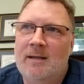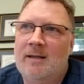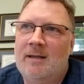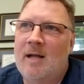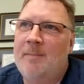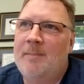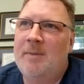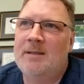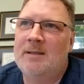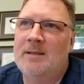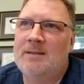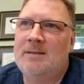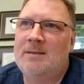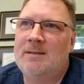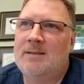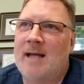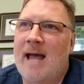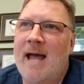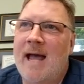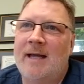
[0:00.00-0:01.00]
not
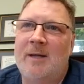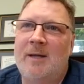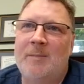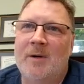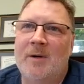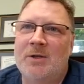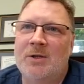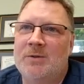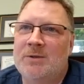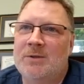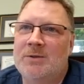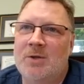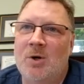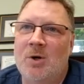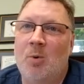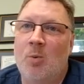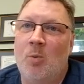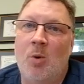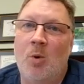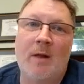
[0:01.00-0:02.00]
because acupuncturists
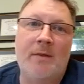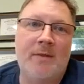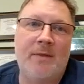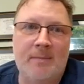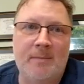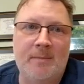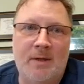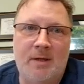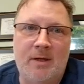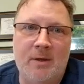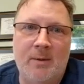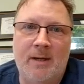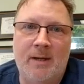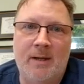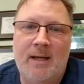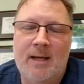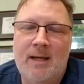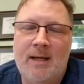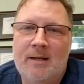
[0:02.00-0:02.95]
don't want them to do it.